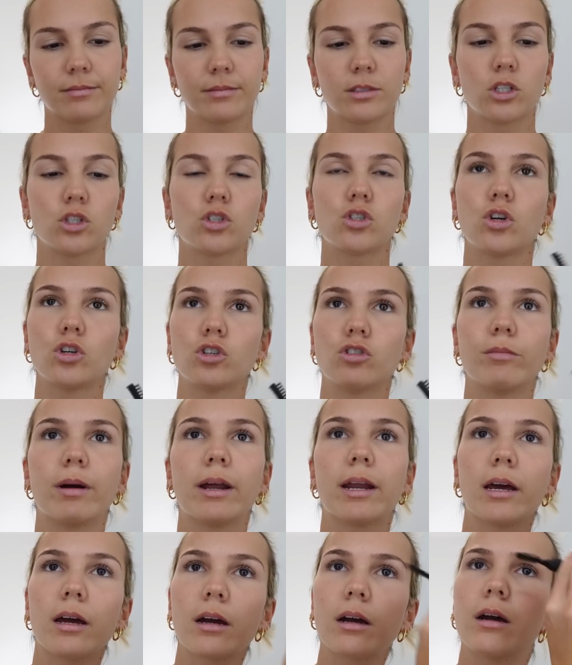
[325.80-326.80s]
So
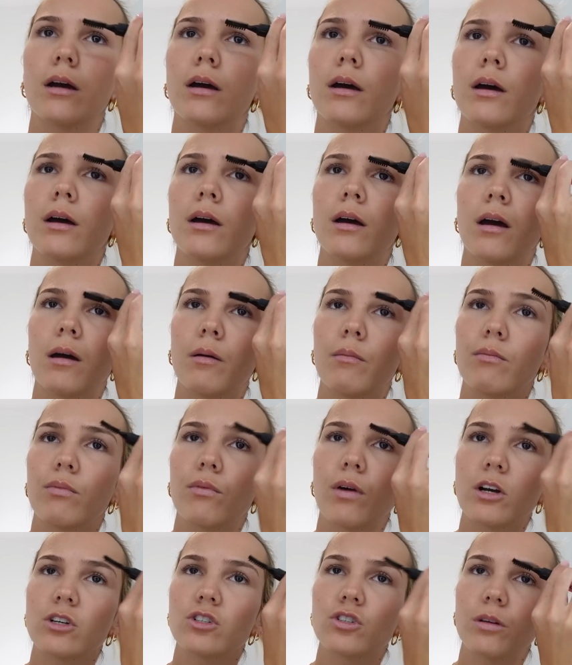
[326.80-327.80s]
dramatic.
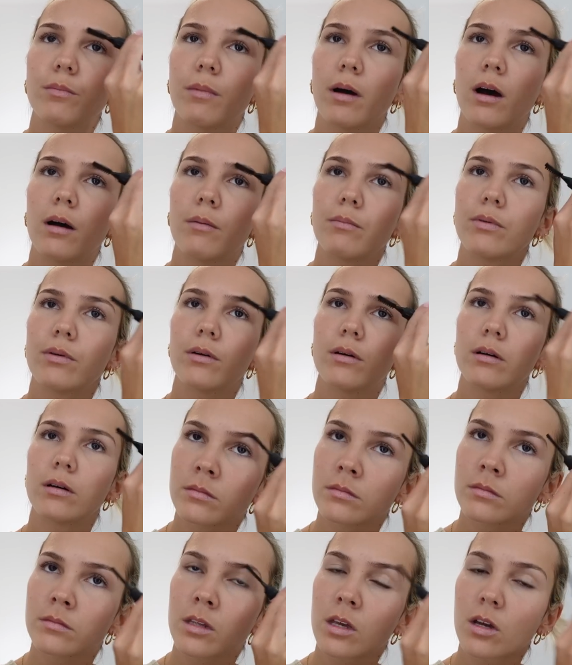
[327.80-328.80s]
Brush them up.
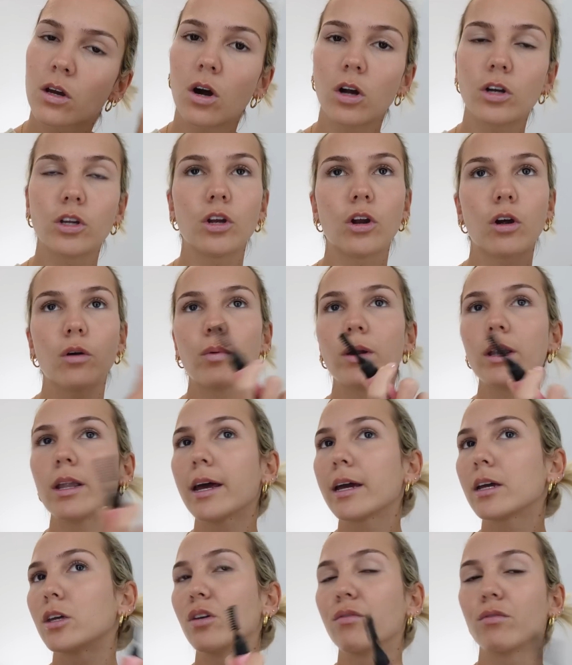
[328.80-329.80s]
God, you know when
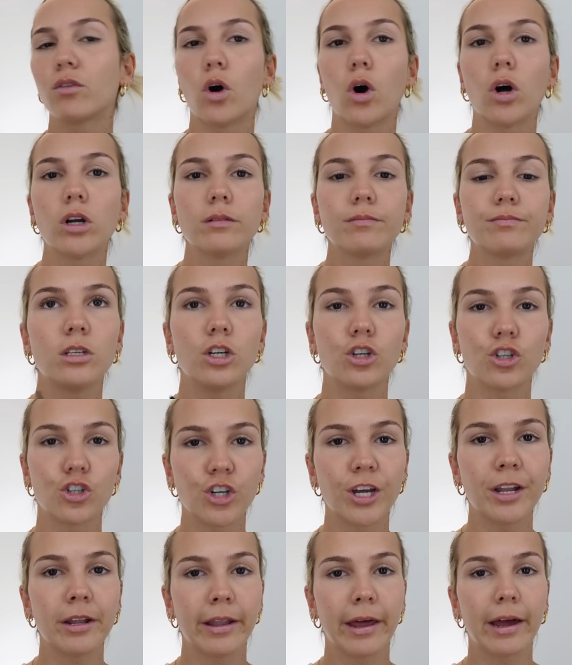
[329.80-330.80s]
like you've got your
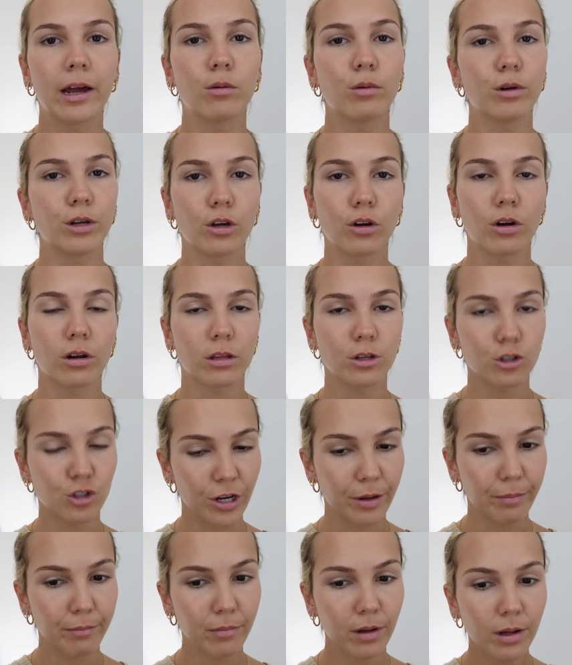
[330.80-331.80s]
shit leg when you go to the
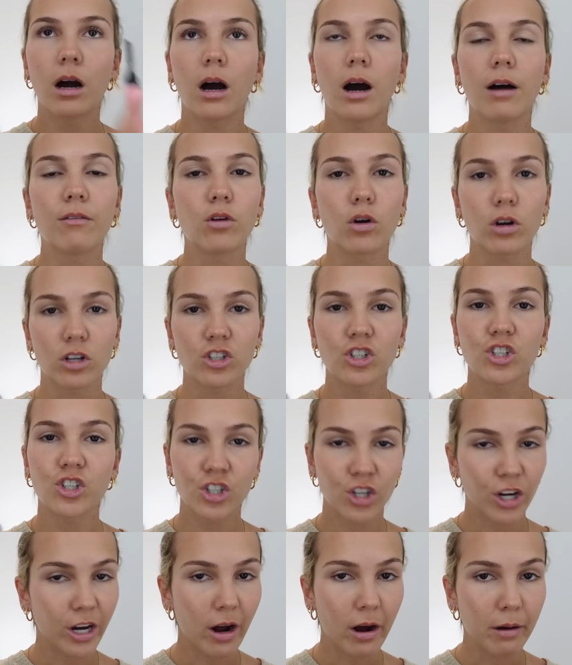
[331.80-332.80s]
gym? I've got a
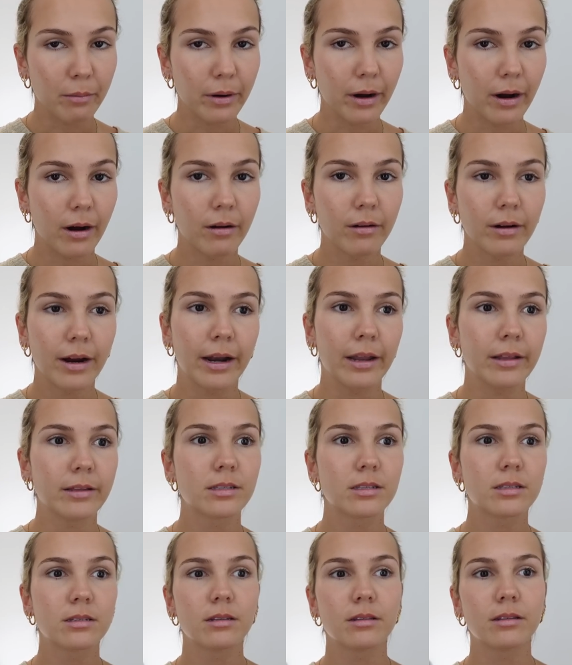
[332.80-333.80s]
shit eyebrow and
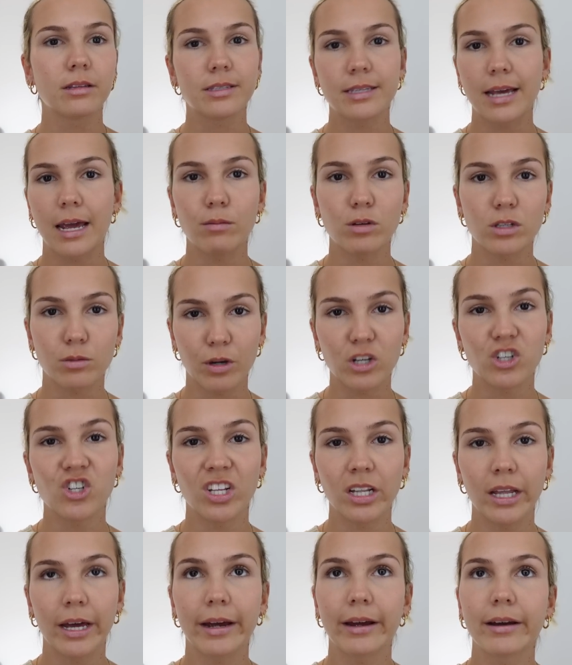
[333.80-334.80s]
it's the same as my
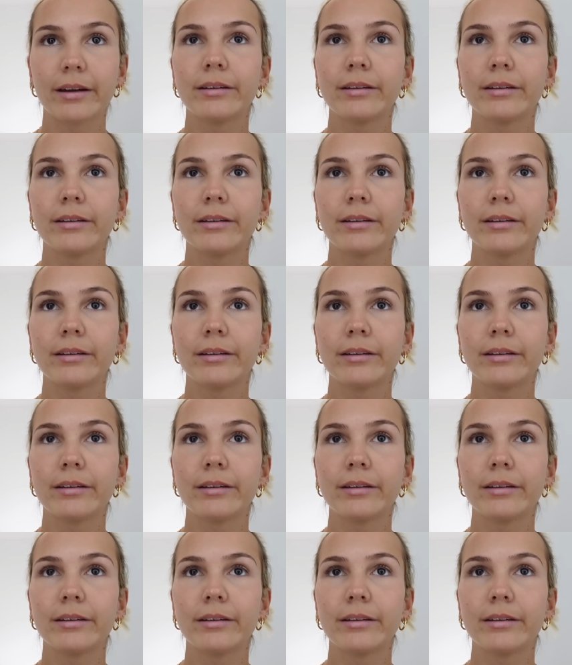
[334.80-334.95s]
shit leg.